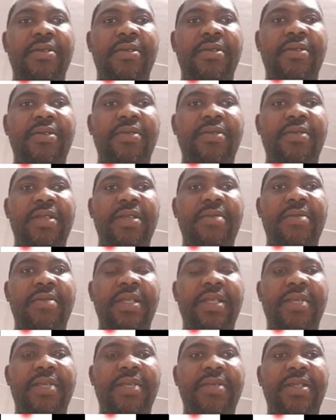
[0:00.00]
we say mass times
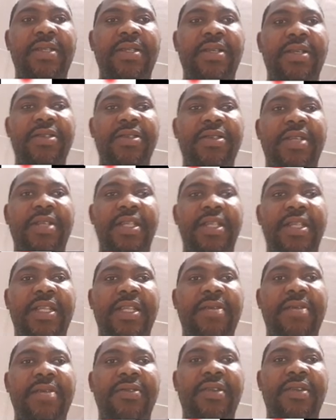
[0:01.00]
acceleration, then times
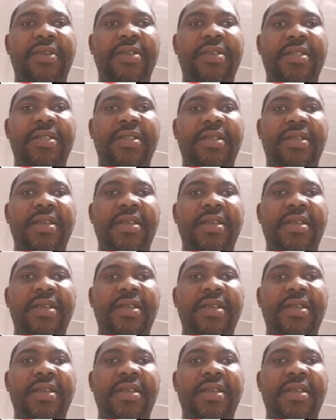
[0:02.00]
velocity.